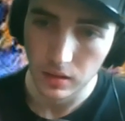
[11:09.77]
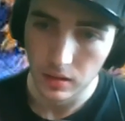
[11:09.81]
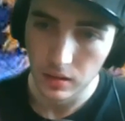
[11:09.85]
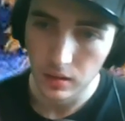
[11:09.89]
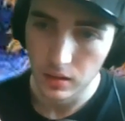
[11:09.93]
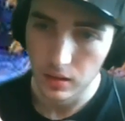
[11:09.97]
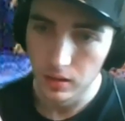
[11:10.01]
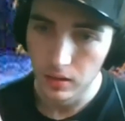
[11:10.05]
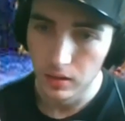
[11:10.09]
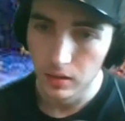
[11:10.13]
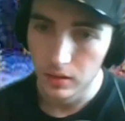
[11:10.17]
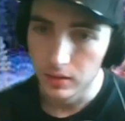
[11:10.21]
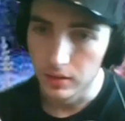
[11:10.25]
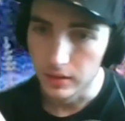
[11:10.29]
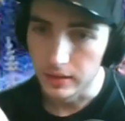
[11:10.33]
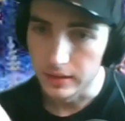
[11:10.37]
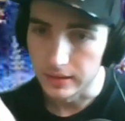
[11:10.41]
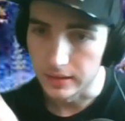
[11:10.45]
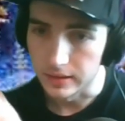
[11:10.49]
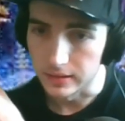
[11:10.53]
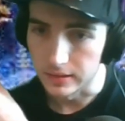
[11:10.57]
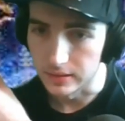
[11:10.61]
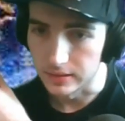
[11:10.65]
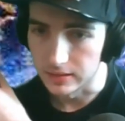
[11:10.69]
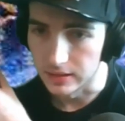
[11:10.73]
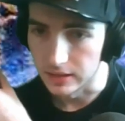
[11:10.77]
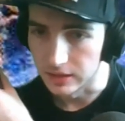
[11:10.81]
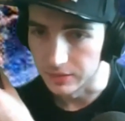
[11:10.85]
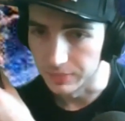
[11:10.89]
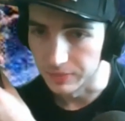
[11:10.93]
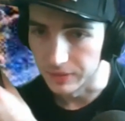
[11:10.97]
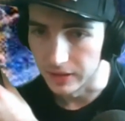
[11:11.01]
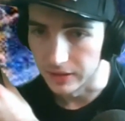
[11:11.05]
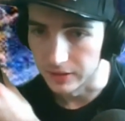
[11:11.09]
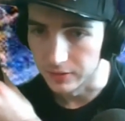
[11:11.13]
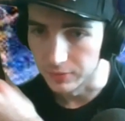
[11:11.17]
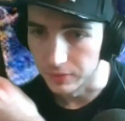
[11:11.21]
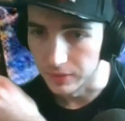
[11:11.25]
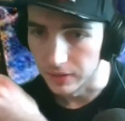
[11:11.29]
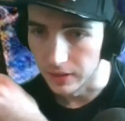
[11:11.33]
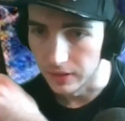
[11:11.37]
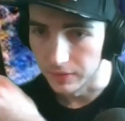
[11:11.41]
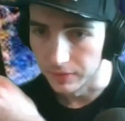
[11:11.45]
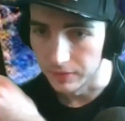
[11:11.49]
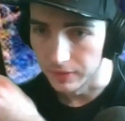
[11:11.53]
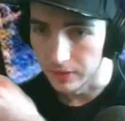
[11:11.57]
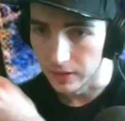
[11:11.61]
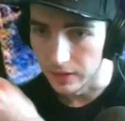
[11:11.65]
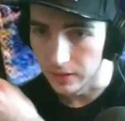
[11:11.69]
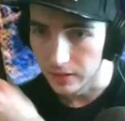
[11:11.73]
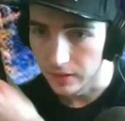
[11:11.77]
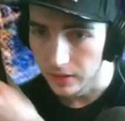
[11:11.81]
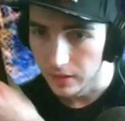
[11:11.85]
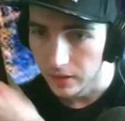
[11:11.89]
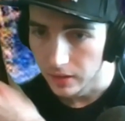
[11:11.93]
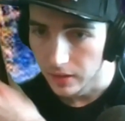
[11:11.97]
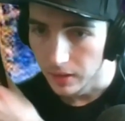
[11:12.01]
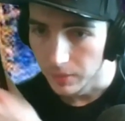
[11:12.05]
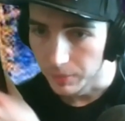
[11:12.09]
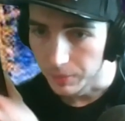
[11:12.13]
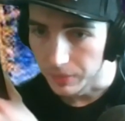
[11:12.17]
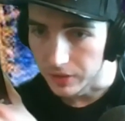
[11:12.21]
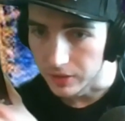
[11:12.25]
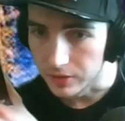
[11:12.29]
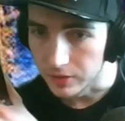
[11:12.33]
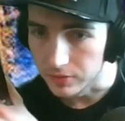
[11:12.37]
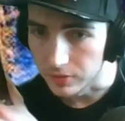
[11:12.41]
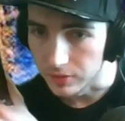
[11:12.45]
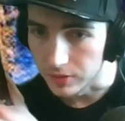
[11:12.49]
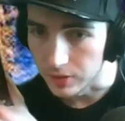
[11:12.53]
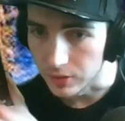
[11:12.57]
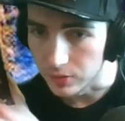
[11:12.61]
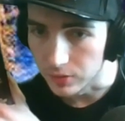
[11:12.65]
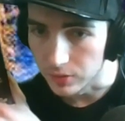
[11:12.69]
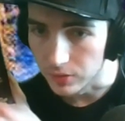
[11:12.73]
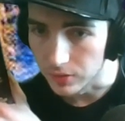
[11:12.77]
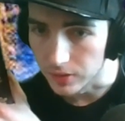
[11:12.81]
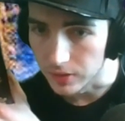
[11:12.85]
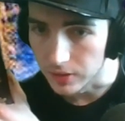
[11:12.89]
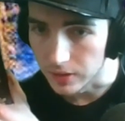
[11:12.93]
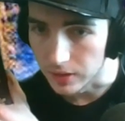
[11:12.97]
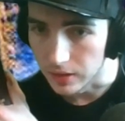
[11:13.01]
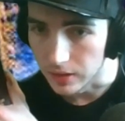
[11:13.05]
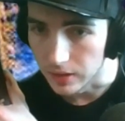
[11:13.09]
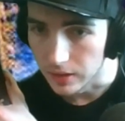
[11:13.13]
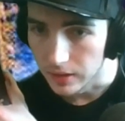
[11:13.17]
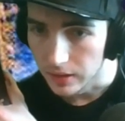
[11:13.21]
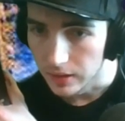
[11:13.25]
I think it's just because, but it's really cool to